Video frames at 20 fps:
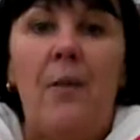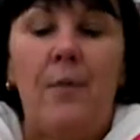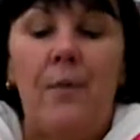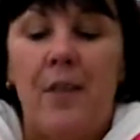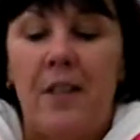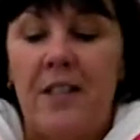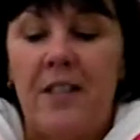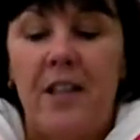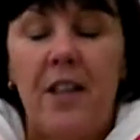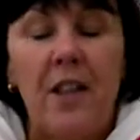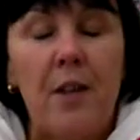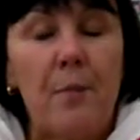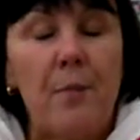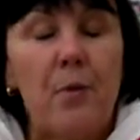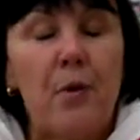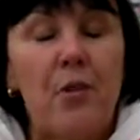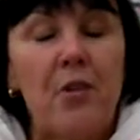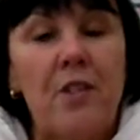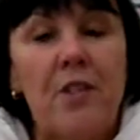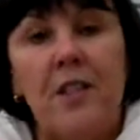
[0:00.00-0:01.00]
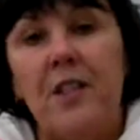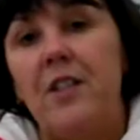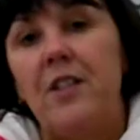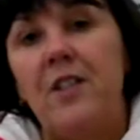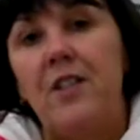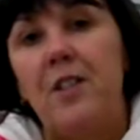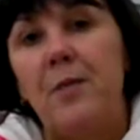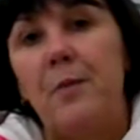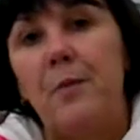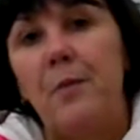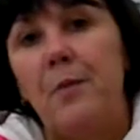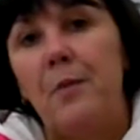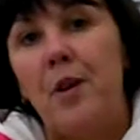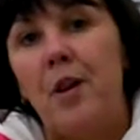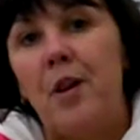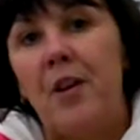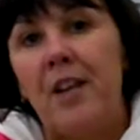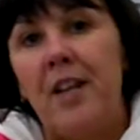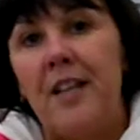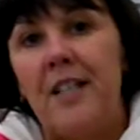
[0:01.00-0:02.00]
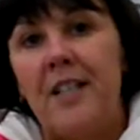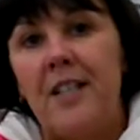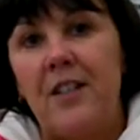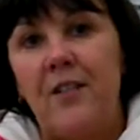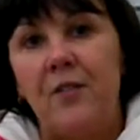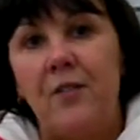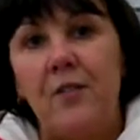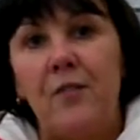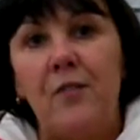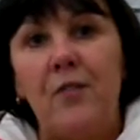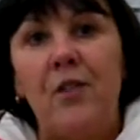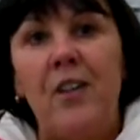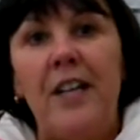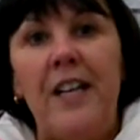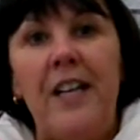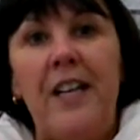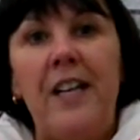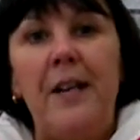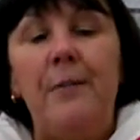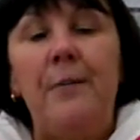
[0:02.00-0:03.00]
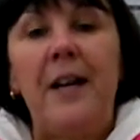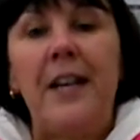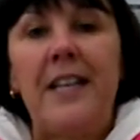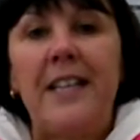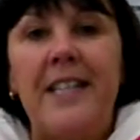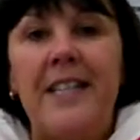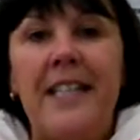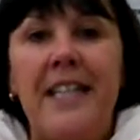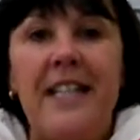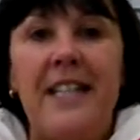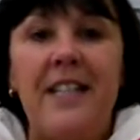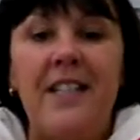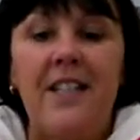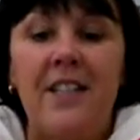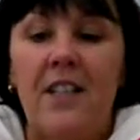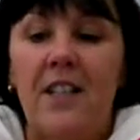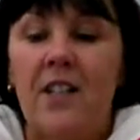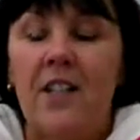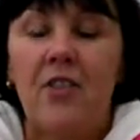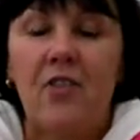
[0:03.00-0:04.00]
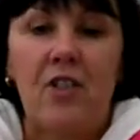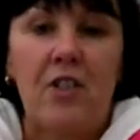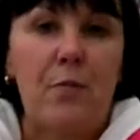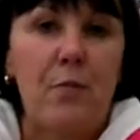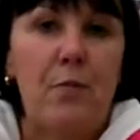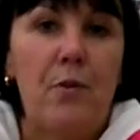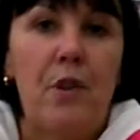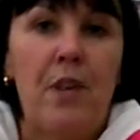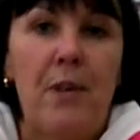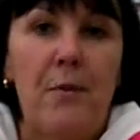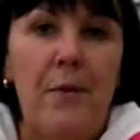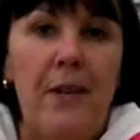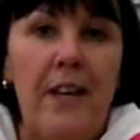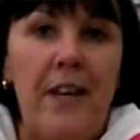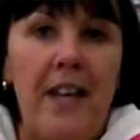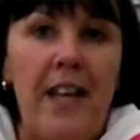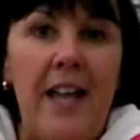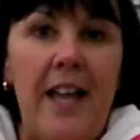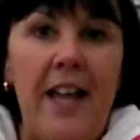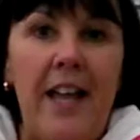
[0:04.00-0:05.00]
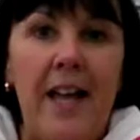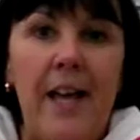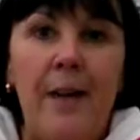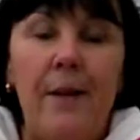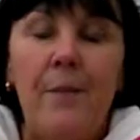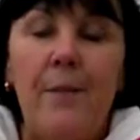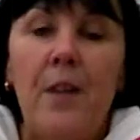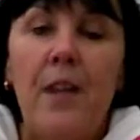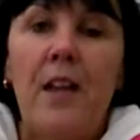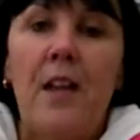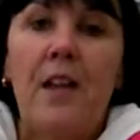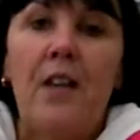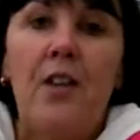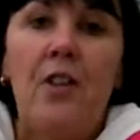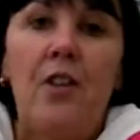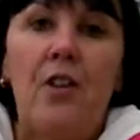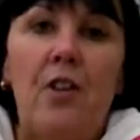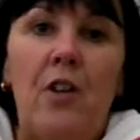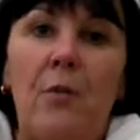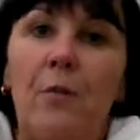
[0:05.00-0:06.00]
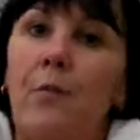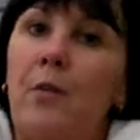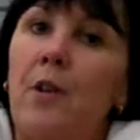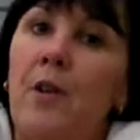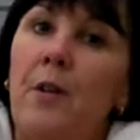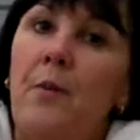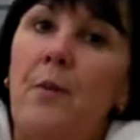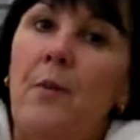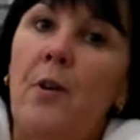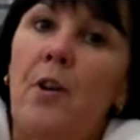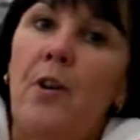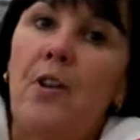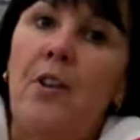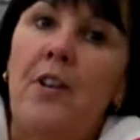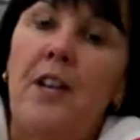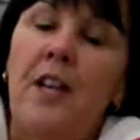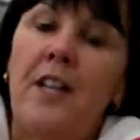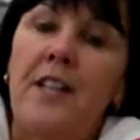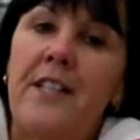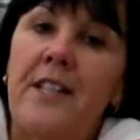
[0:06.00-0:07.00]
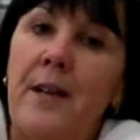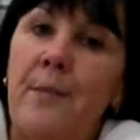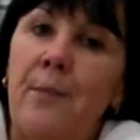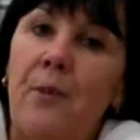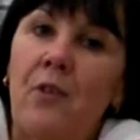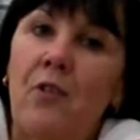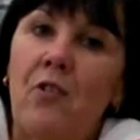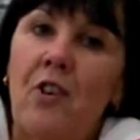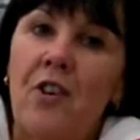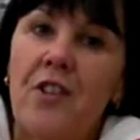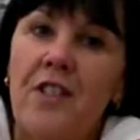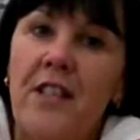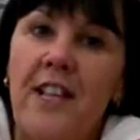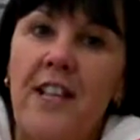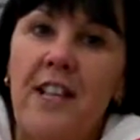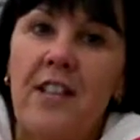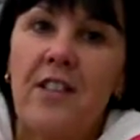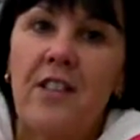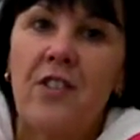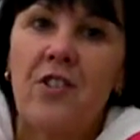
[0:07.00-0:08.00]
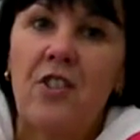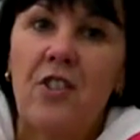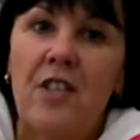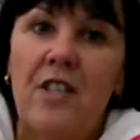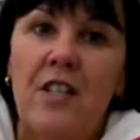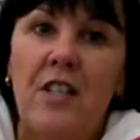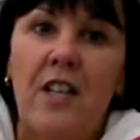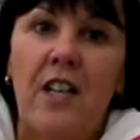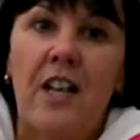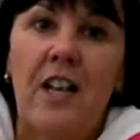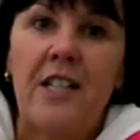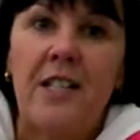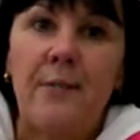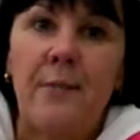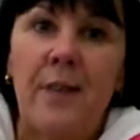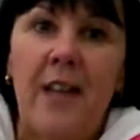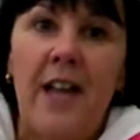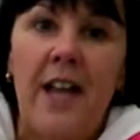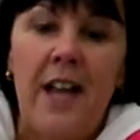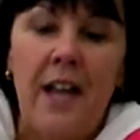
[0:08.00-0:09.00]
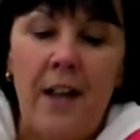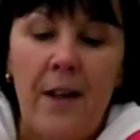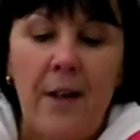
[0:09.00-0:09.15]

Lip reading: There's other books on supermarkets, the free magazines, just put them in there. You can put them on zebra crossings, just slide them there,